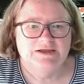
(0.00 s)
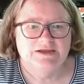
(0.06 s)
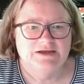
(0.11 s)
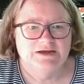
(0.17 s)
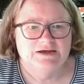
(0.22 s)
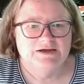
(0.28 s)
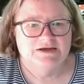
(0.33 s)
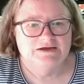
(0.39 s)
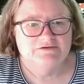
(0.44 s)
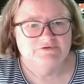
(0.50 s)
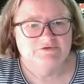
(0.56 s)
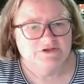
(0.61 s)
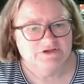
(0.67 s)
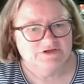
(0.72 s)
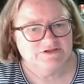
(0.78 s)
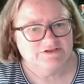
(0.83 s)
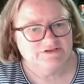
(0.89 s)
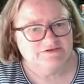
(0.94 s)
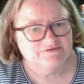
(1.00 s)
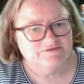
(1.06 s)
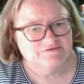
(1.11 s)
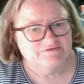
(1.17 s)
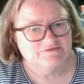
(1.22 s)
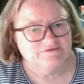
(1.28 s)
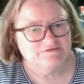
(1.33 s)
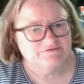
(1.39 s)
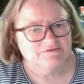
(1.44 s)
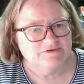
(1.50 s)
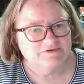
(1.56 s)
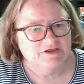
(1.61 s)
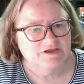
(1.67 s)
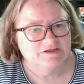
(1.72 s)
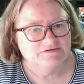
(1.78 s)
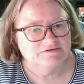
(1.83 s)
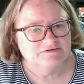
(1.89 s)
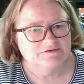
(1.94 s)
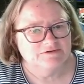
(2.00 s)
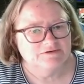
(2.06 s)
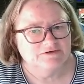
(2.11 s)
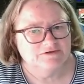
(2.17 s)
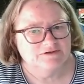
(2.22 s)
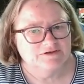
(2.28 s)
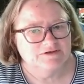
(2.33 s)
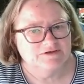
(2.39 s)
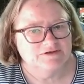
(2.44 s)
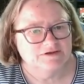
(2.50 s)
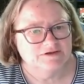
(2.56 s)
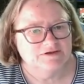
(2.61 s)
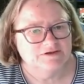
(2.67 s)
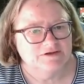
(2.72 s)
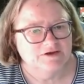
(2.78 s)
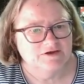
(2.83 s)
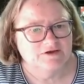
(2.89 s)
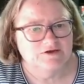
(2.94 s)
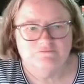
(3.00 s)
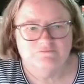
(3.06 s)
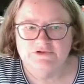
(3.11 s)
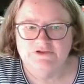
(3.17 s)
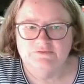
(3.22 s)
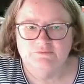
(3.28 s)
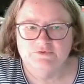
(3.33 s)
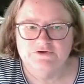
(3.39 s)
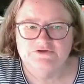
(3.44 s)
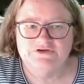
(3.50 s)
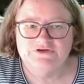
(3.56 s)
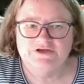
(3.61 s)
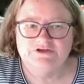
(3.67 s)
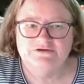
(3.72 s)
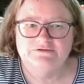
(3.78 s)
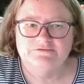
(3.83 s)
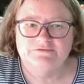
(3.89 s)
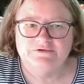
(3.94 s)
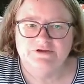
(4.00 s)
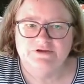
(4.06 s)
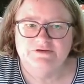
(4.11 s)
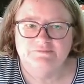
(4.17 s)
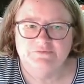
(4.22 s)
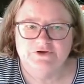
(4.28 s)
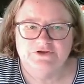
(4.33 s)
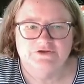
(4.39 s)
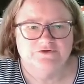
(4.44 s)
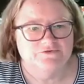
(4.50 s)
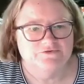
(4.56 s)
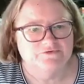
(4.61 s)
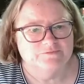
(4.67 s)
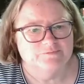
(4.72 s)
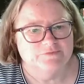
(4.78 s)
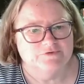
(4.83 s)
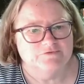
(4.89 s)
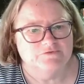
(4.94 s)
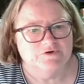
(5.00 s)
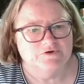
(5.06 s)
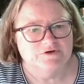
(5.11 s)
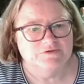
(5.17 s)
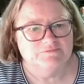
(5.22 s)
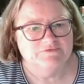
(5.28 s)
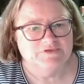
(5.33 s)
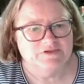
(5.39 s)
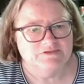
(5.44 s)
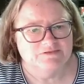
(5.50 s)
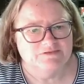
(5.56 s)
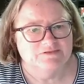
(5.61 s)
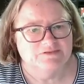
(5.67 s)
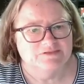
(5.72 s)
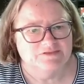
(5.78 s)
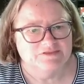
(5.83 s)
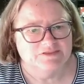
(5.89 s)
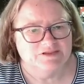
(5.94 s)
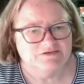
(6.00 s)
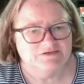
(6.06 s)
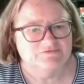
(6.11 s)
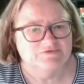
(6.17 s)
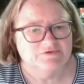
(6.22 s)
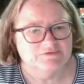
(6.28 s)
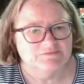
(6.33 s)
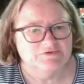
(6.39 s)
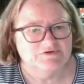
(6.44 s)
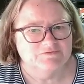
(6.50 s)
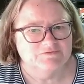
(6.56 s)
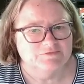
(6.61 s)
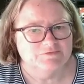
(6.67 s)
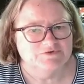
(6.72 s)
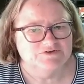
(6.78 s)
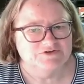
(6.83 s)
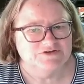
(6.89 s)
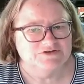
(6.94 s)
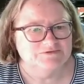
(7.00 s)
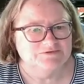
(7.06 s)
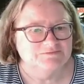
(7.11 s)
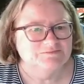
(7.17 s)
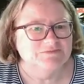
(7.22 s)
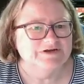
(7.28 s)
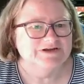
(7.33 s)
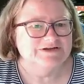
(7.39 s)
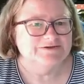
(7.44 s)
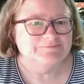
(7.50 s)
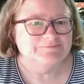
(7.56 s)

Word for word: Uh, if you like this, and I really appreciate anybody who subscribes, and thanks very much for watching. Bye.